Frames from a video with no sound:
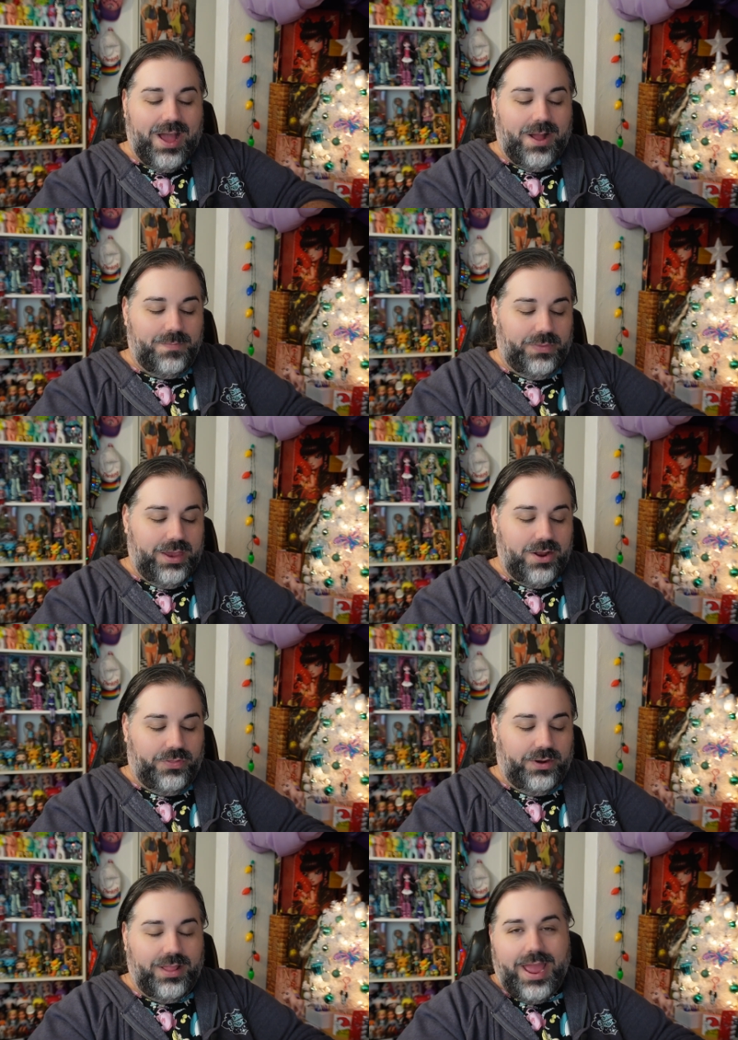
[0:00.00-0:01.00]
um, you know,
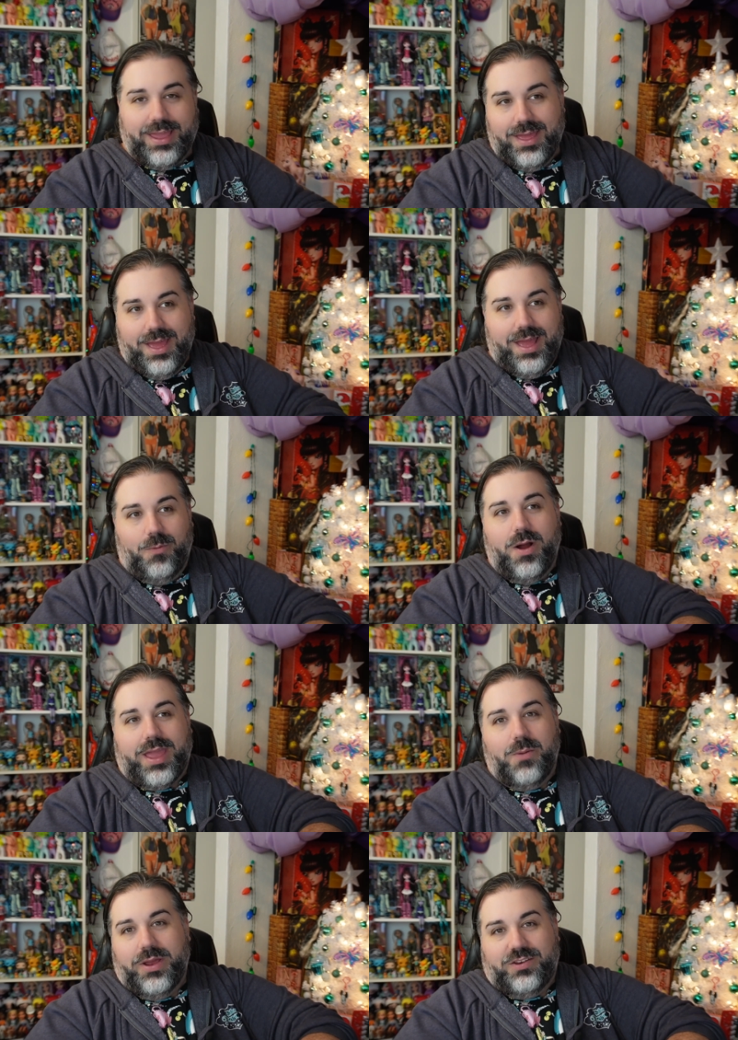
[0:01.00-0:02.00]
they're like, what
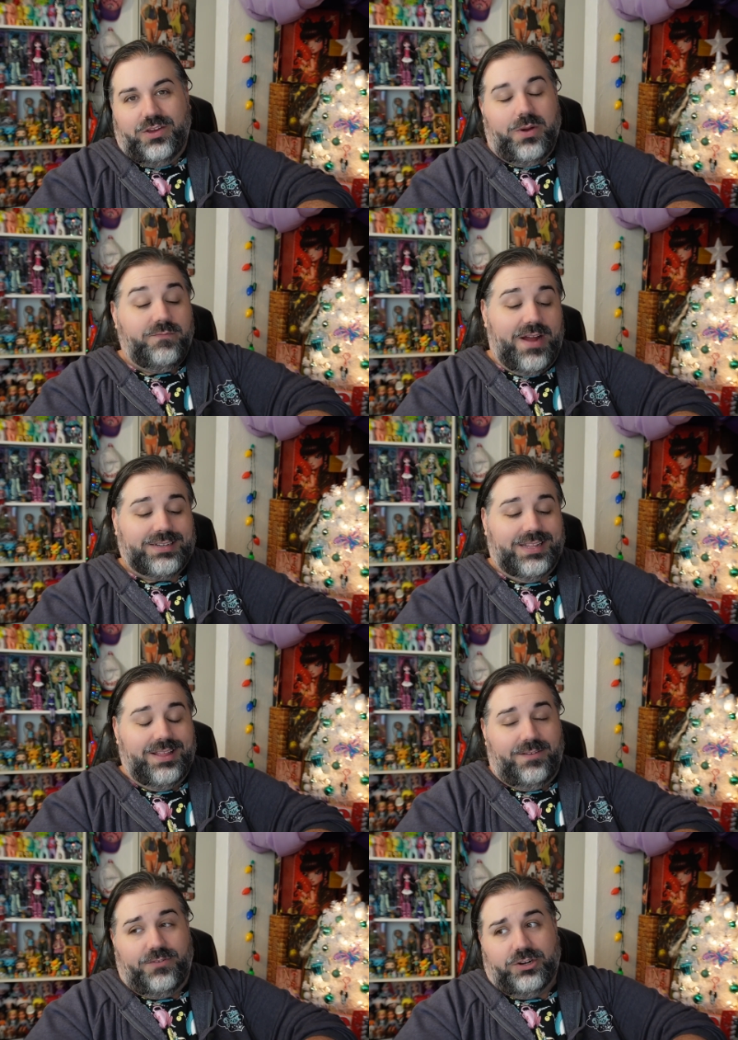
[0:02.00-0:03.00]
can we do? In fact, I
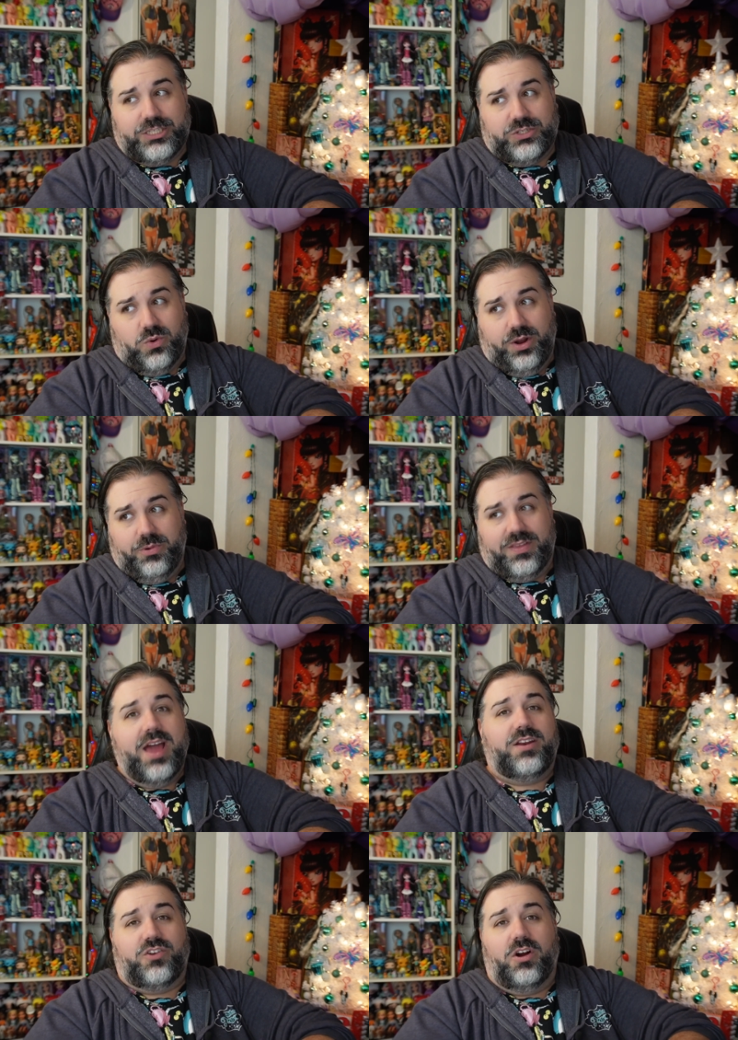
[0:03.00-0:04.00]
think the first story was
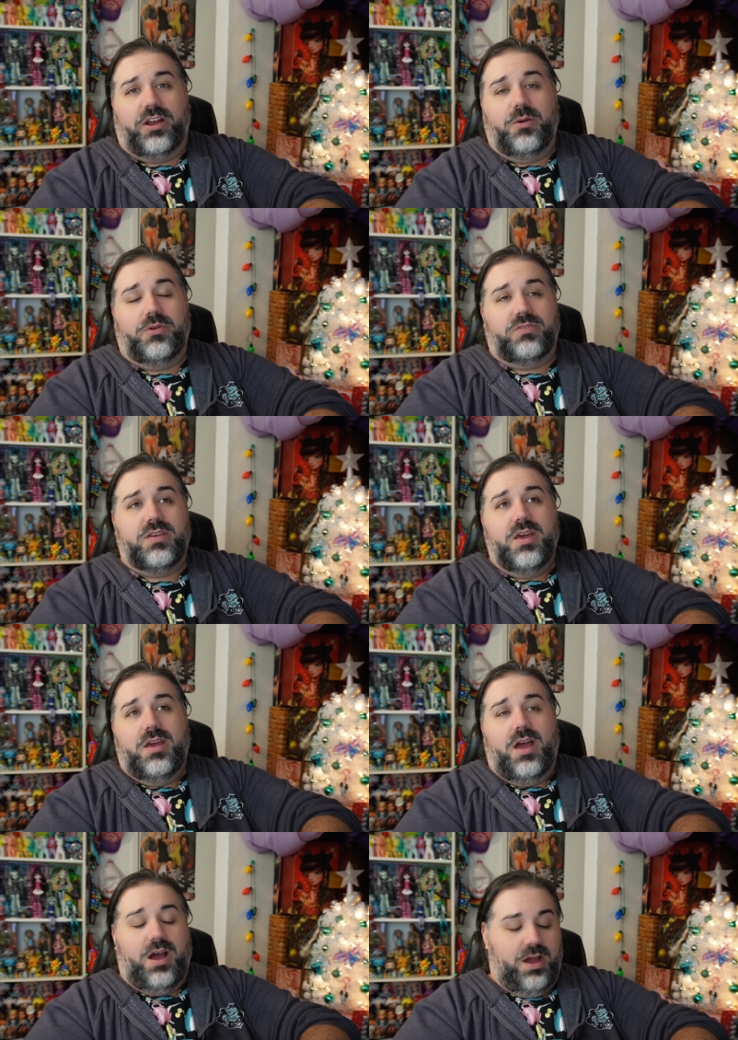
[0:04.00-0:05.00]
kind of dark. It was
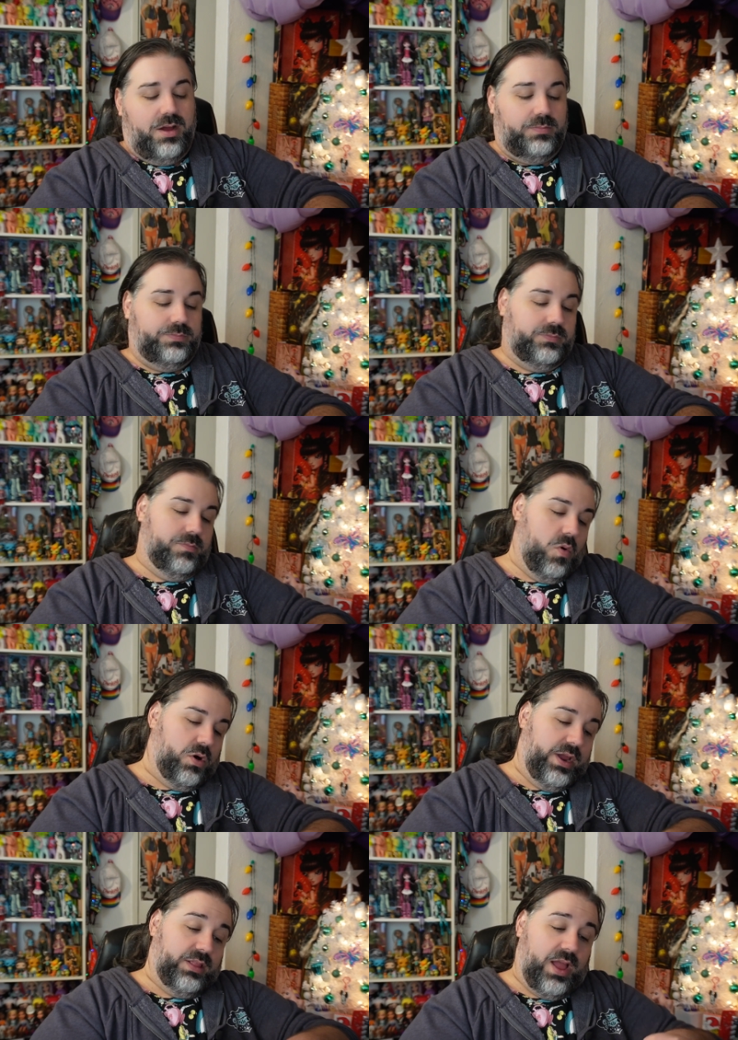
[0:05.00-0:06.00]
um,
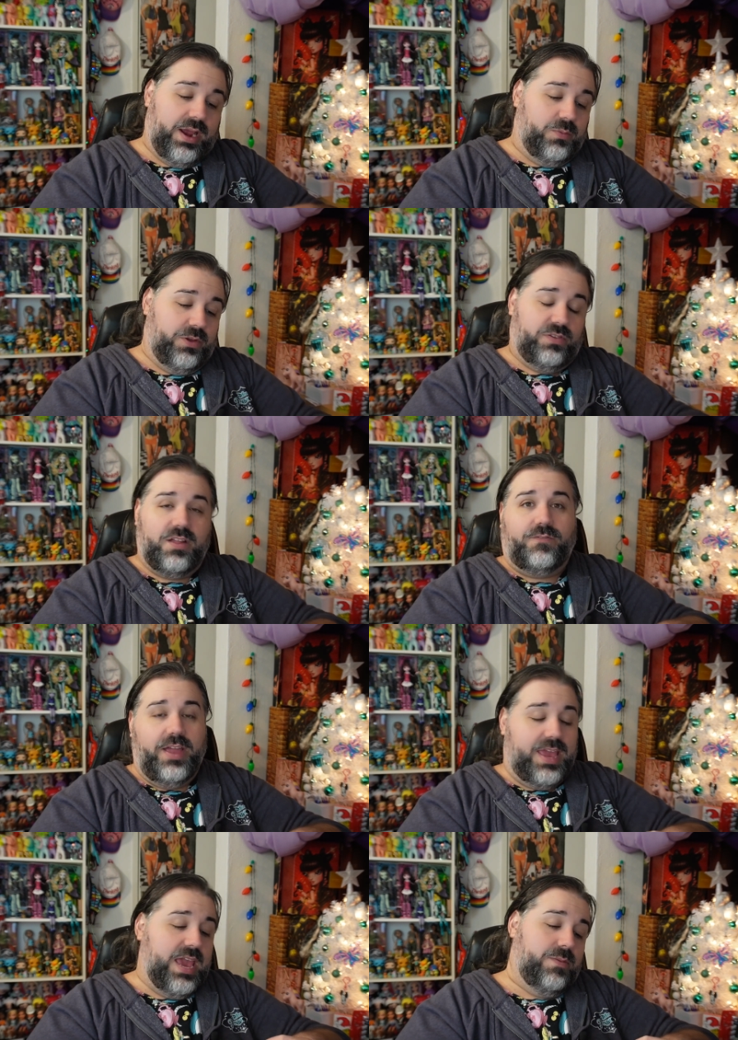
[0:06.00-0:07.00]
more in line with stuff
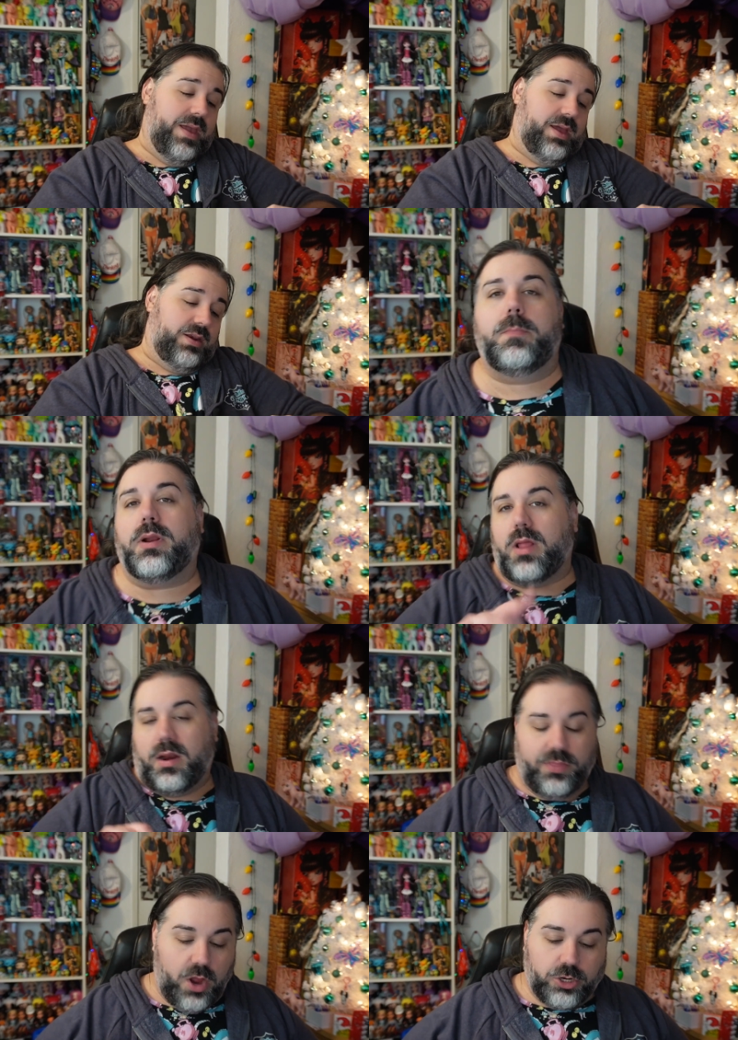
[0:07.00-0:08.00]
like He-Man. But a
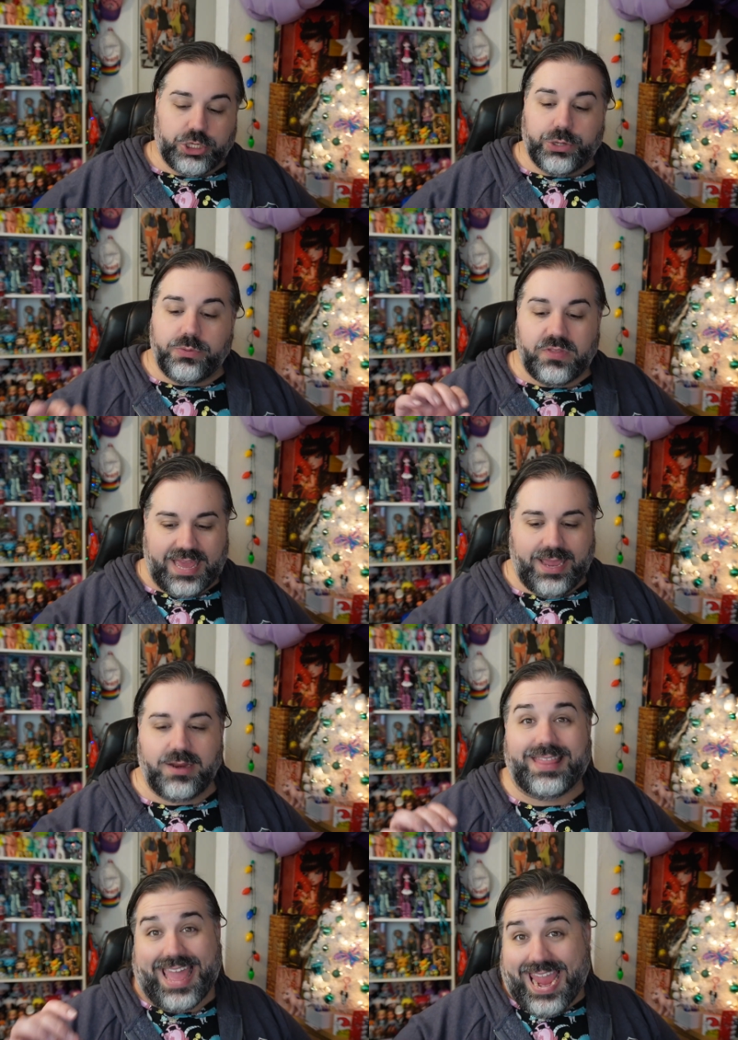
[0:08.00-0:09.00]
lot of the cartoons
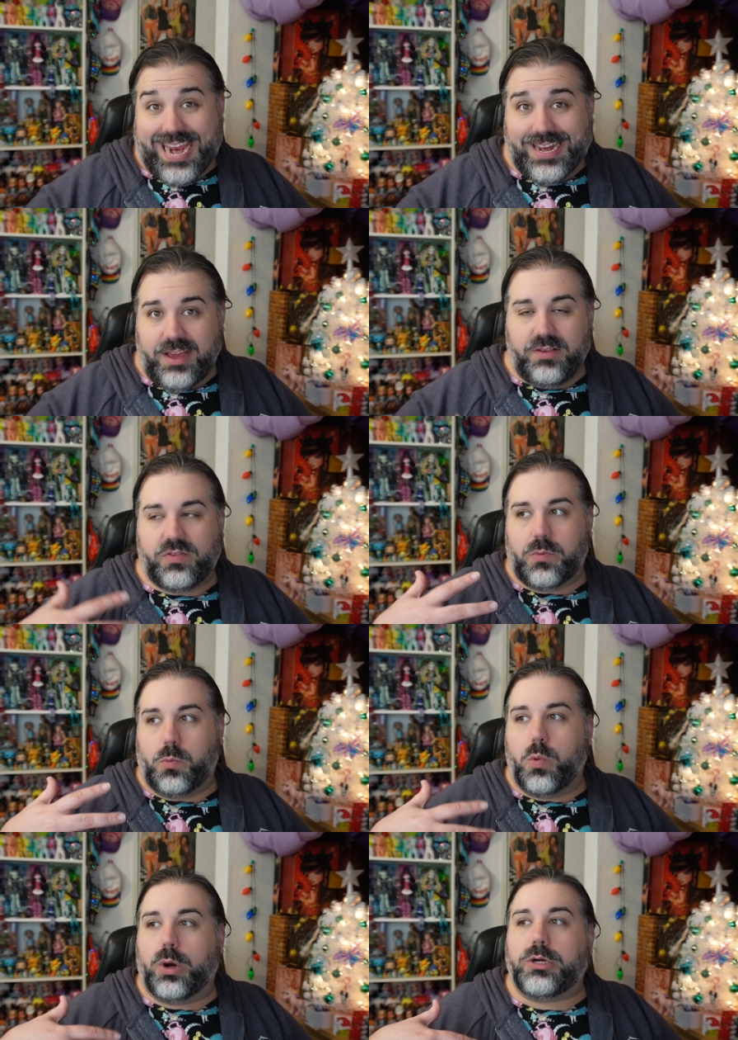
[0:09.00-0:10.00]
in the 80s
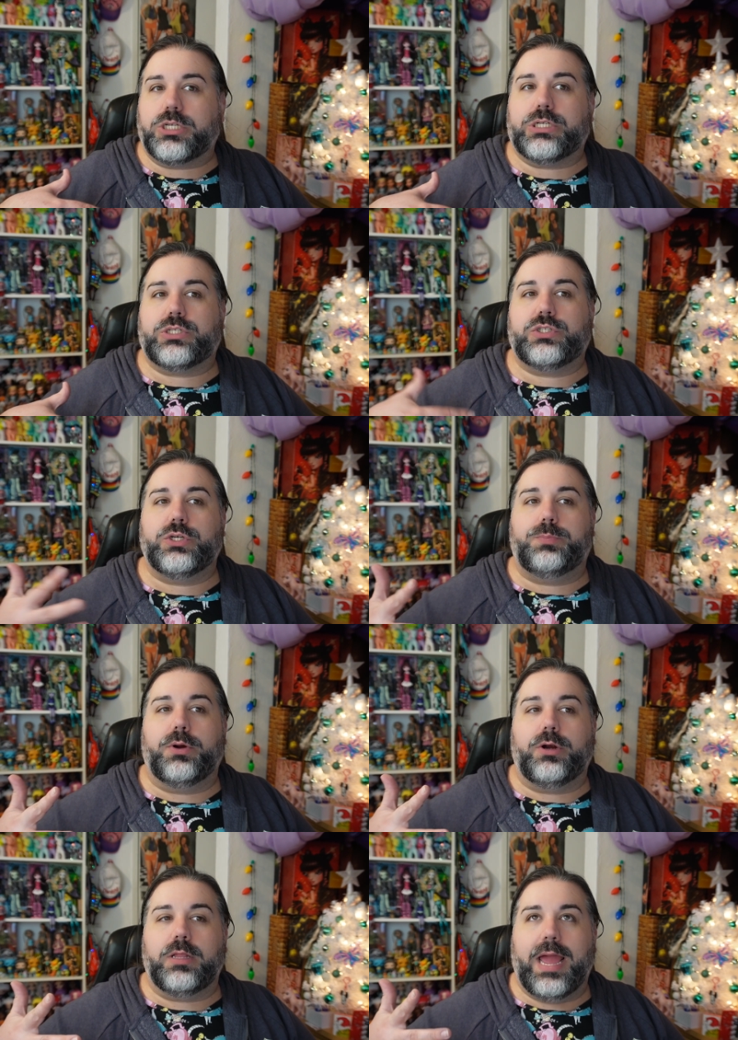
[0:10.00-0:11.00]
weren't
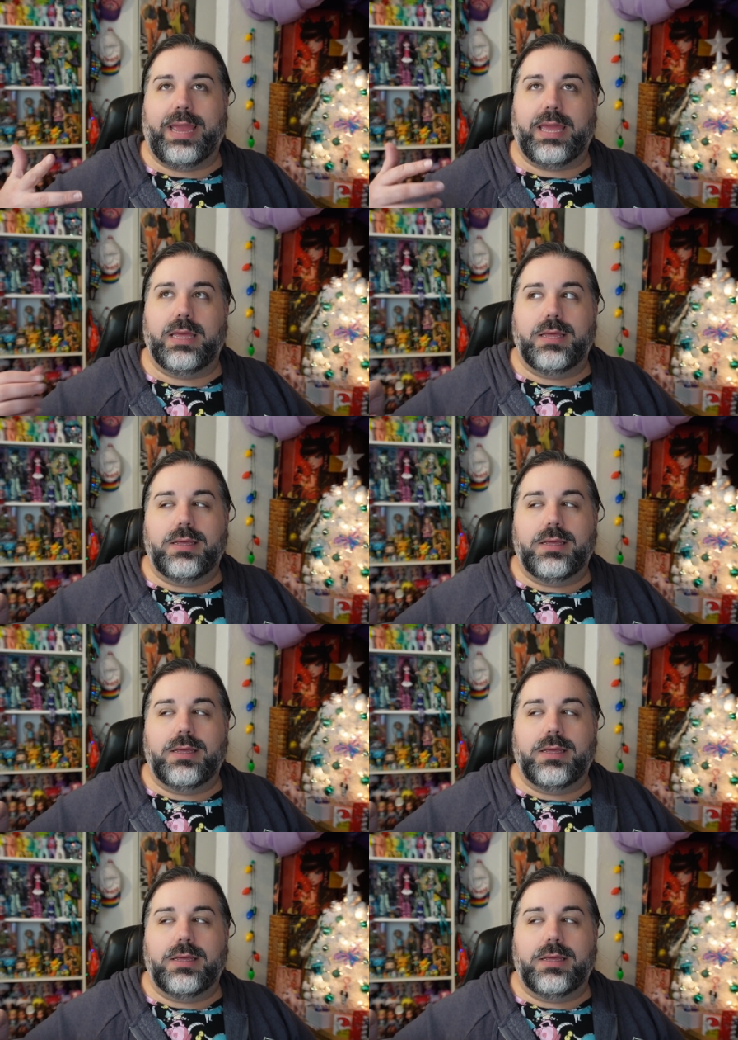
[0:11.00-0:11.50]
super like,